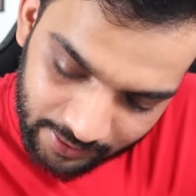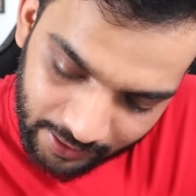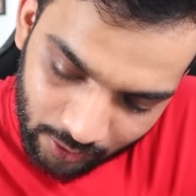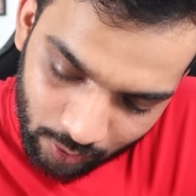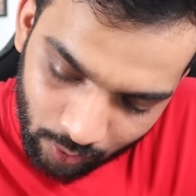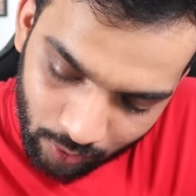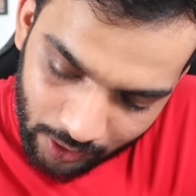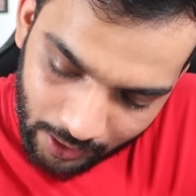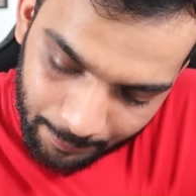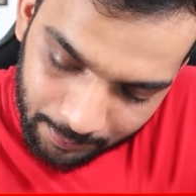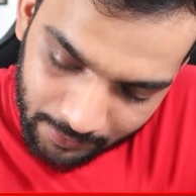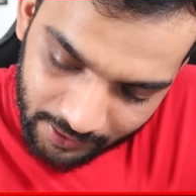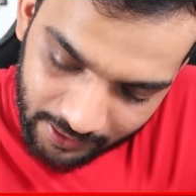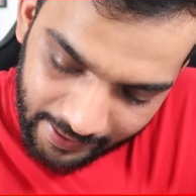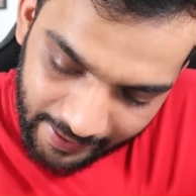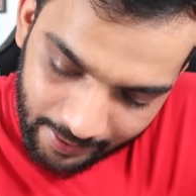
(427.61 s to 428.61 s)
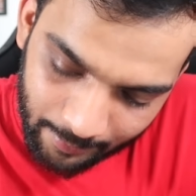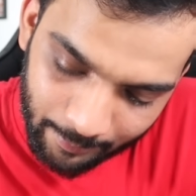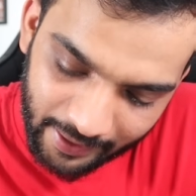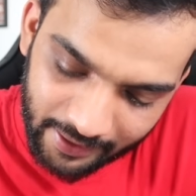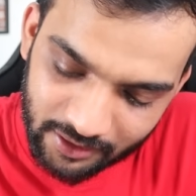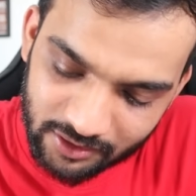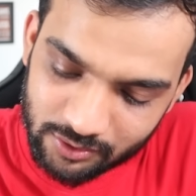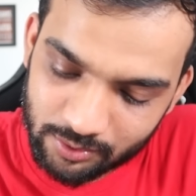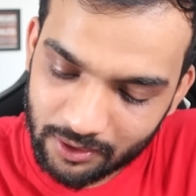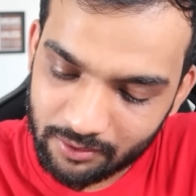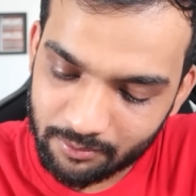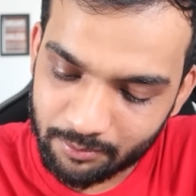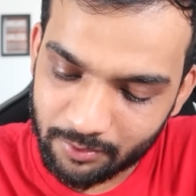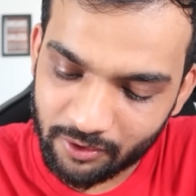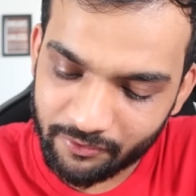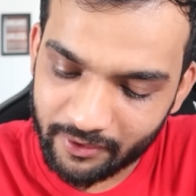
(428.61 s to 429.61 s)
Can go up till n minus 1.
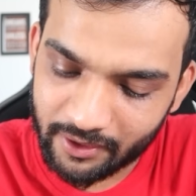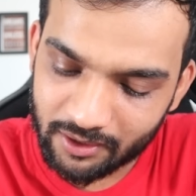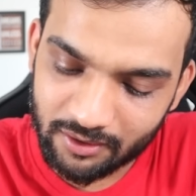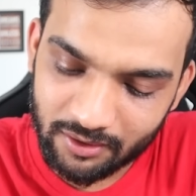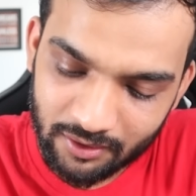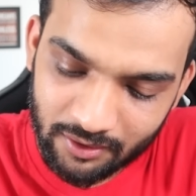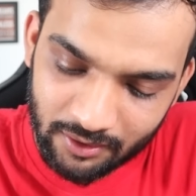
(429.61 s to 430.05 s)
Perfect.